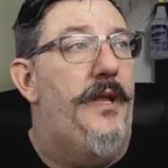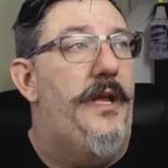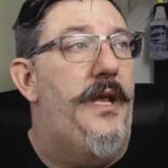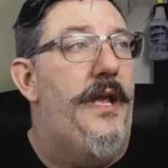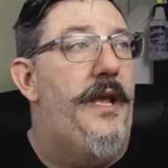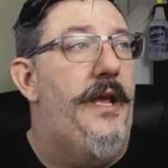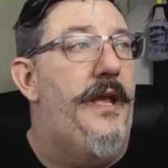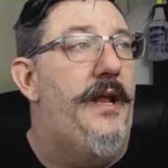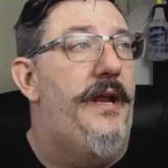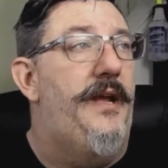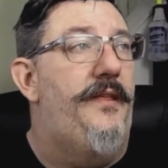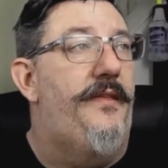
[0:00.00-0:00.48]

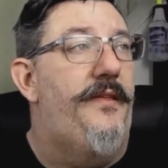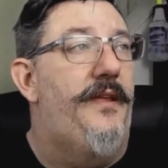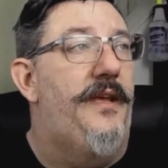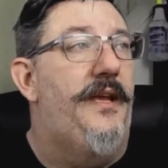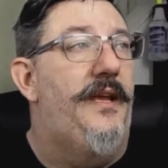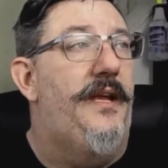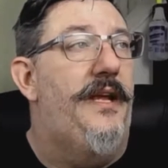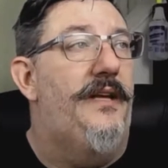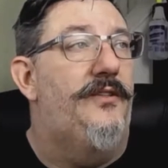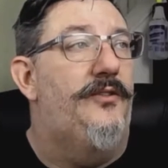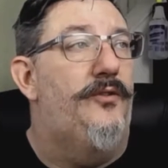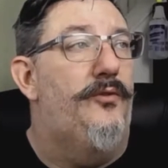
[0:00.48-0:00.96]
And I
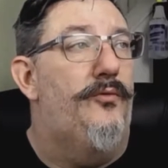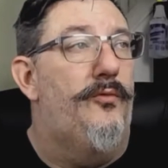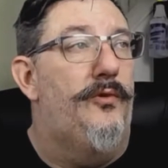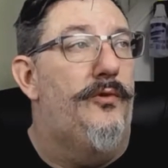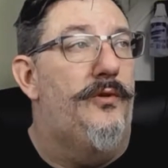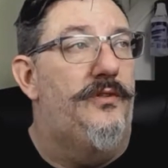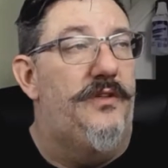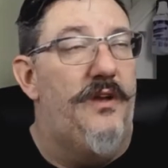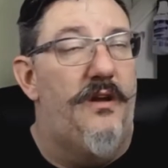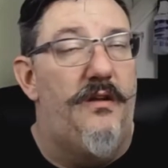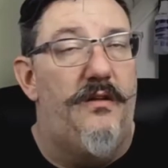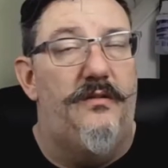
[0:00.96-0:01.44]
think as a
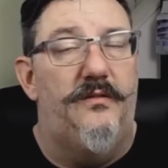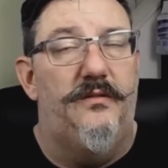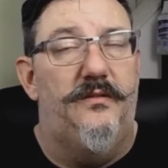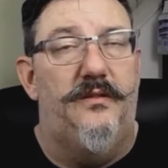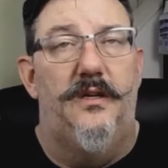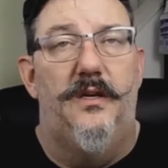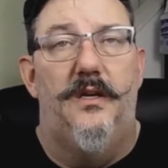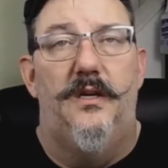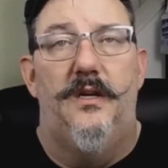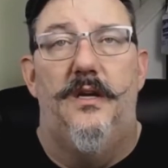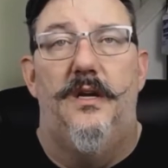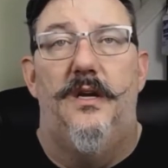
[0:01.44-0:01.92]
result,
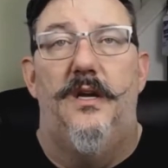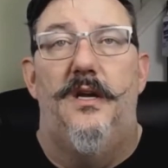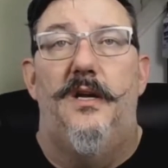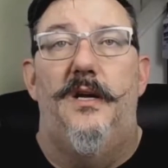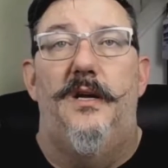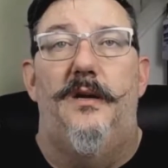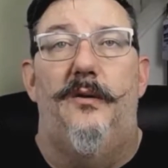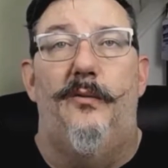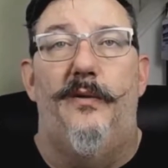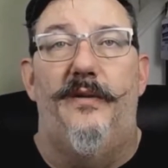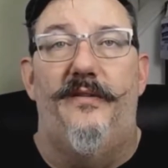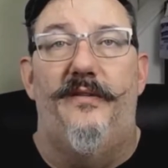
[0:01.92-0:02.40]

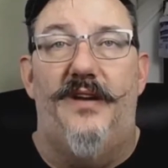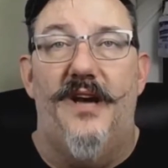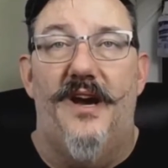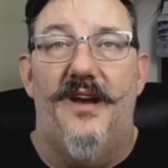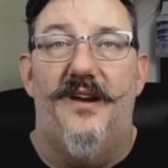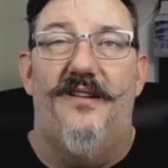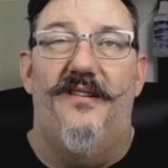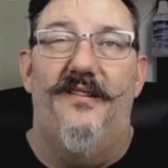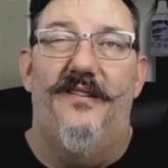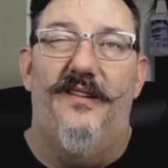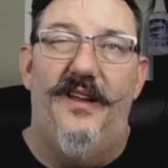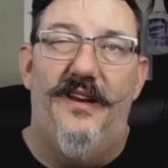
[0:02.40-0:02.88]
we've got
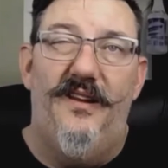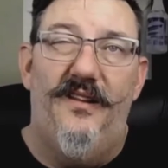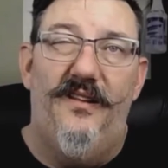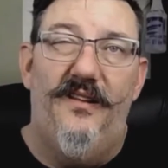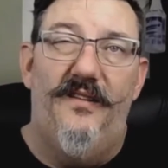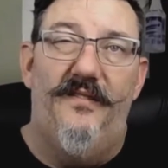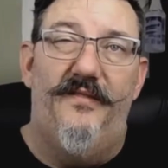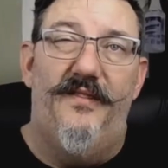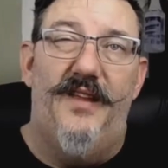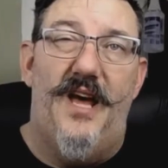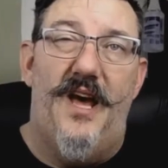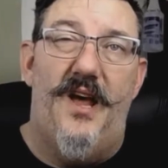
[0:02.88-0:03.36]
a little
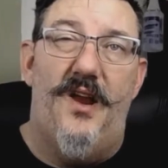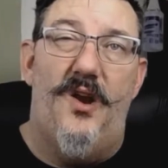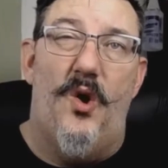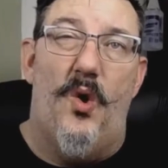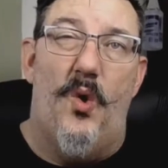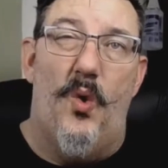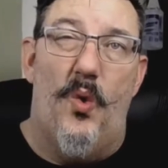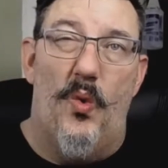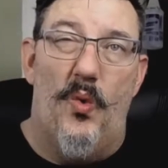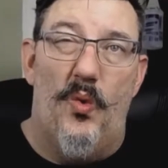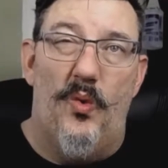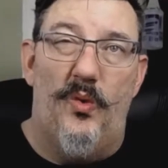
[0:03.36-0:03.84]
of that
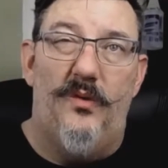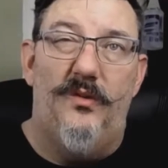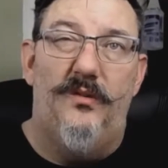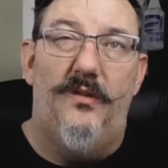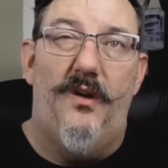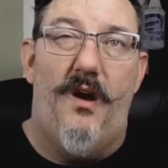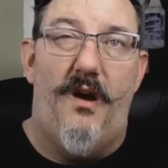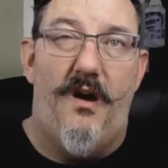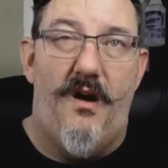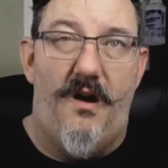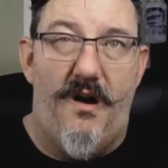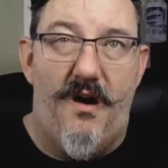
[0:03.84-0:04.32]
old
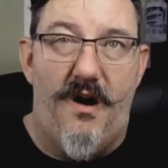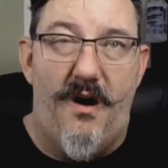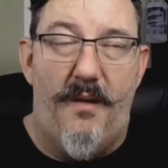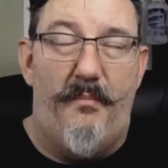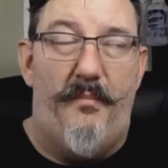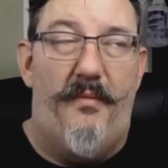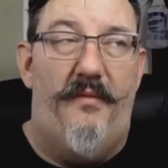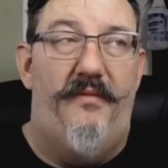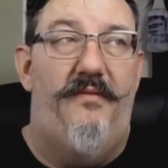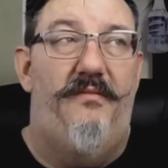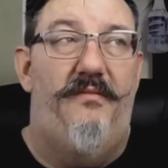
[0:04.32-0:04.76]
hop